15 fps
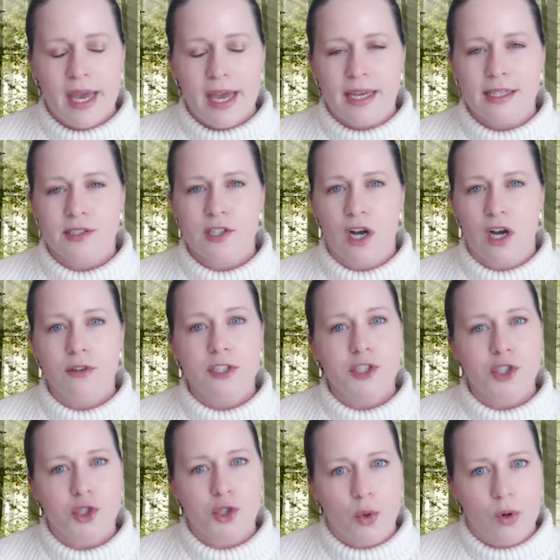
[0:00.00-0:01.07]
is all the
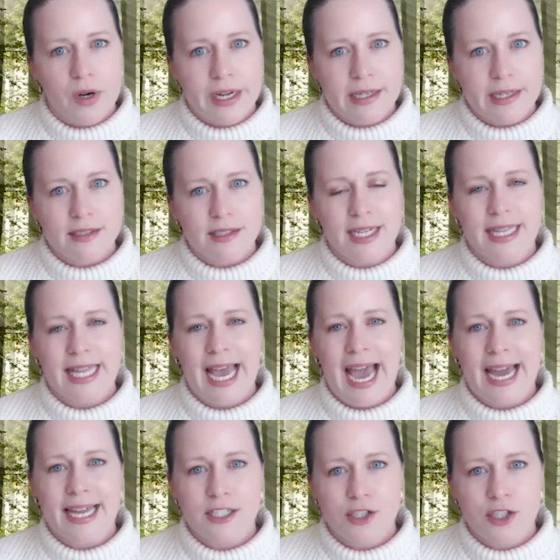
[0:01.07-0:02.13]
stories and the
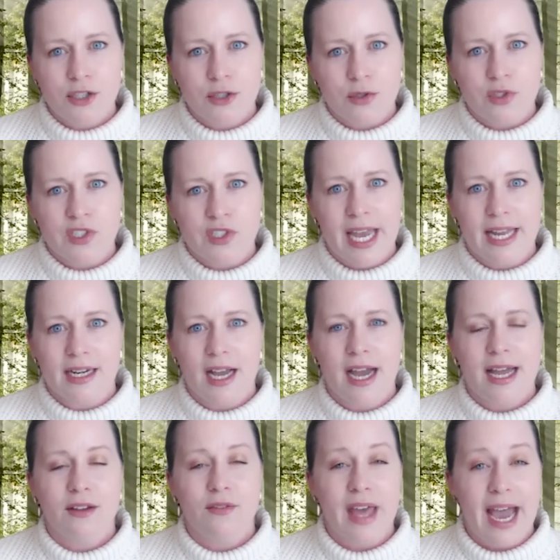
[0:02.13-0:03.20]
attitudes and
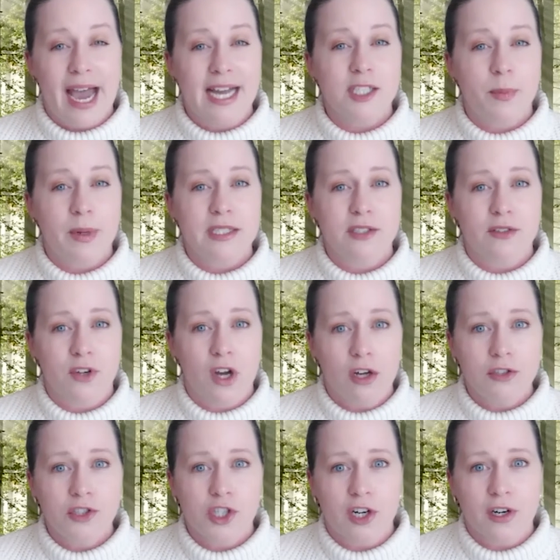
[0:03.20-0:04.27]
kind of the aspects of
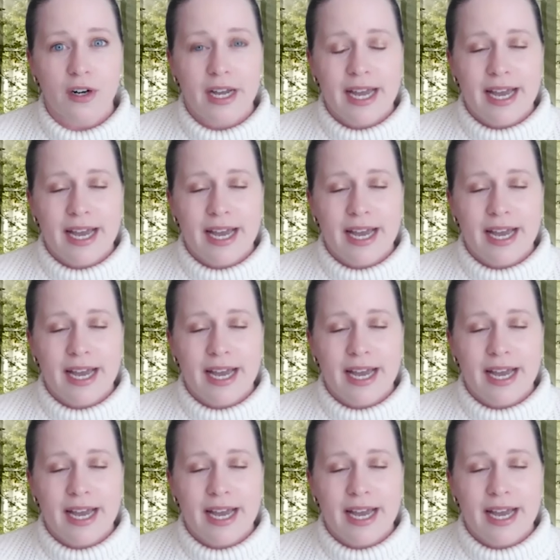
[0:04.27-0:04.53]
culture